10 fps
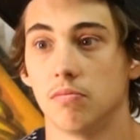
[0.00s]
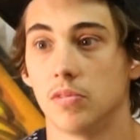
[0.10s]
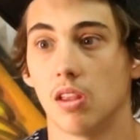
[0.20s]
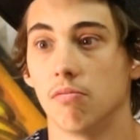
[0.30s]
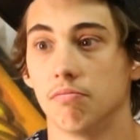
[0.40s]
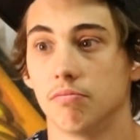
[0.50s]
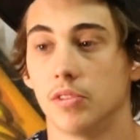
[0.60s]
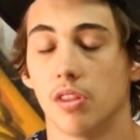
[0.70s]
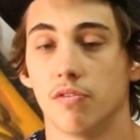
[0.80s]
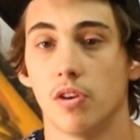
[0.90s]
then
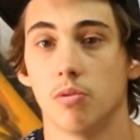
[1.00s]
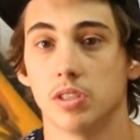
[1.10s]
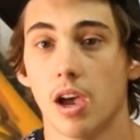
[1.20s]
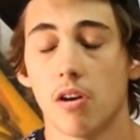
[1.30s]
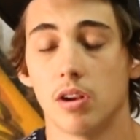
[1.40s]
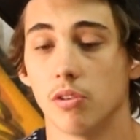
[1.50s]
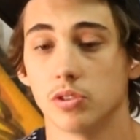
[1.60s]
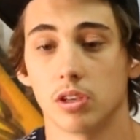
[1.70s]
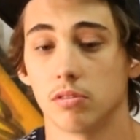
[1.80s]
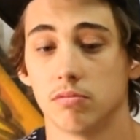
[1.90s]
the photo was out, and I was
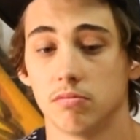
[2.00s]
like